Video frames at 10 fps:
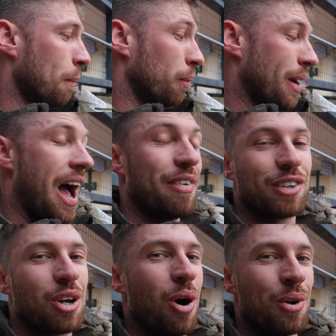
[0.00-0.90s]
But we
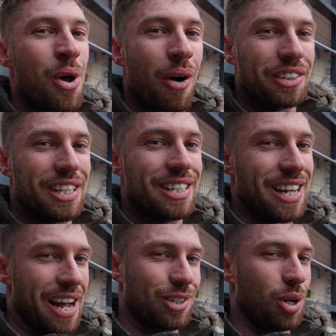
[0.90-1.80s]
haven't got a knock
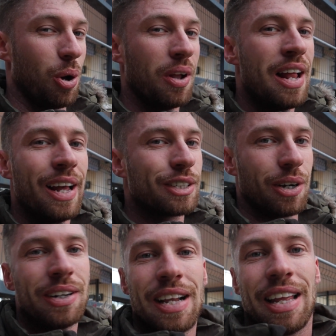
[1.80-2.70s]
sensor at all, so